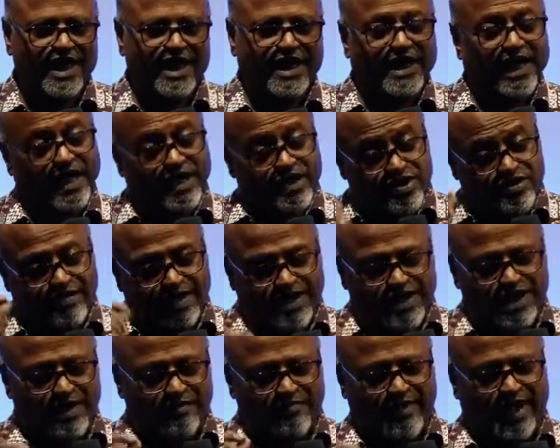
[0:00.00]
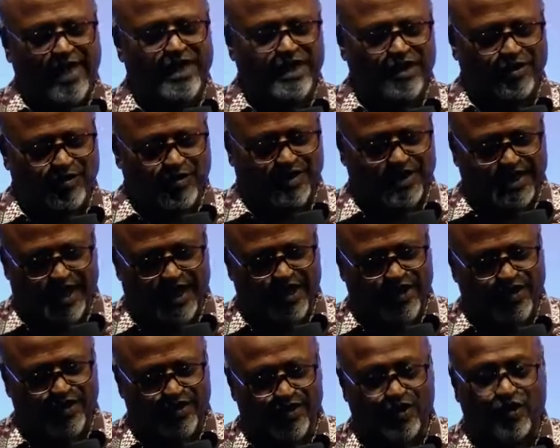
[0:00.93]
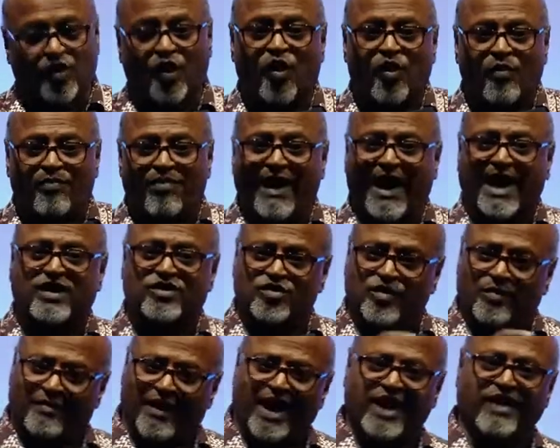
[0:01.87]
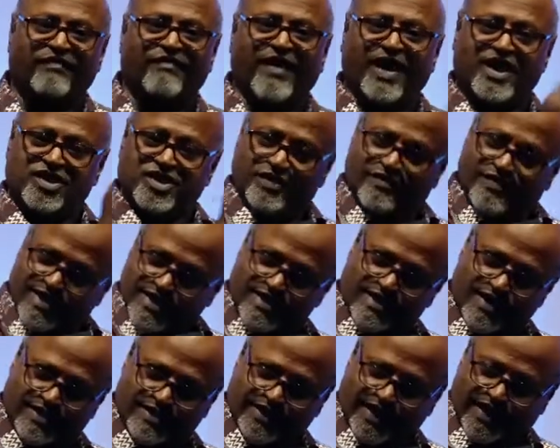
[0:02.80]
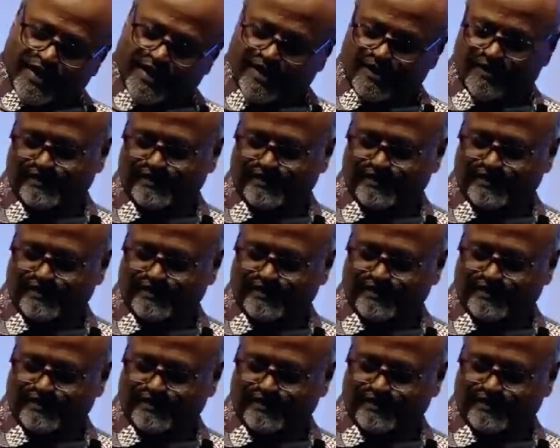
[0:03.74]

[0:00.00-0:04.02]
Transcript: The instruction manual will tell you go back to manufacturer setting.